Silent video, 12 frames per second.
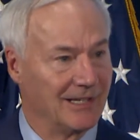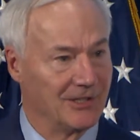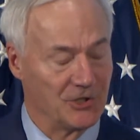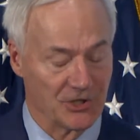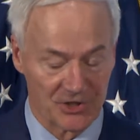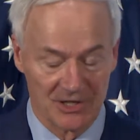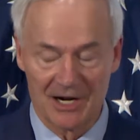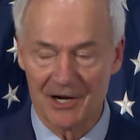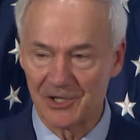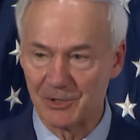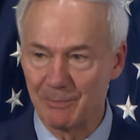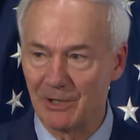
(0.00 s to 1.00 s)
just in our
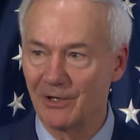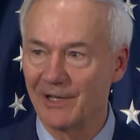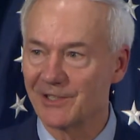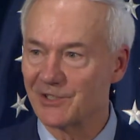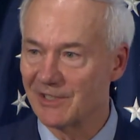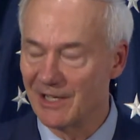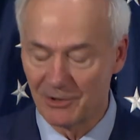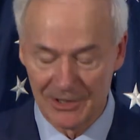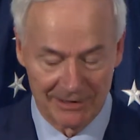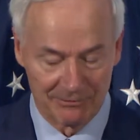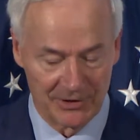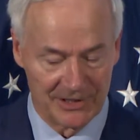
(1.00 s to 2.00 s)
experience, and I'll
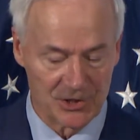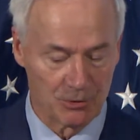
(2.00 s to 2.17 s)
cover these